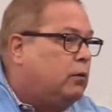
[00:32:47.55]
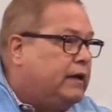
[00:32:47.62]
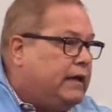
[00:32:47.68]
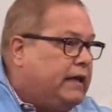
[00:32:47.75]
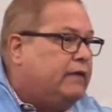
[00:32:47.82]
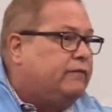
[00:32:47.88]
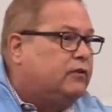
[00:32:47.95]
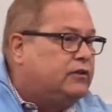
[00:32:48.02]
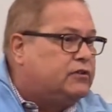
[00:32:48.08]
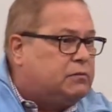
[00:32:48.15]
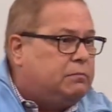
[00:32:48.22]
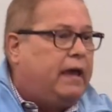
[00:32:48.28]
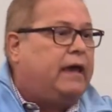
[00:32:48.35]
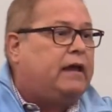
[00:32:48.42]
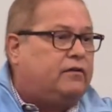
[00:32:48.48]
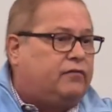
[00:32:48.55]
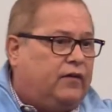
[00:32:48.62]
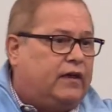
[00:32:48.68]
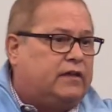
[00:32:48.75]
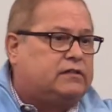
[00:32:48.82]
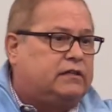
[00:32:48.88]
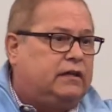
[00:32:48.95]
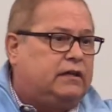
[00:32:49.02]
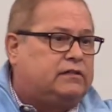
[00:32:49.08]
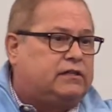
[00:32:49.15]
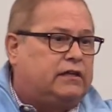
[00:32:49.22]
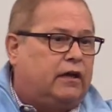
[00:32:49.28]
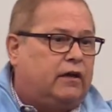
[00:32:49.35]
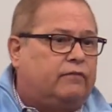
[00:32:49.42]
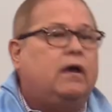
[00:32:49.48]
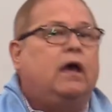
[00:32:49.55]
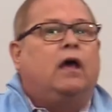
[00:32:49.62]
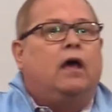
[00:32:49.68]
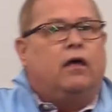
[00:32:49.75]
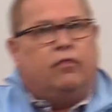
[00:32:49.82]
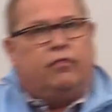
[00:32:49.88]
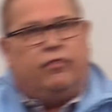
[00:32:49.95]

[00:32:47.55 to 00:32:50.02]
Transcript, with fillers: where evil is manifesting itself.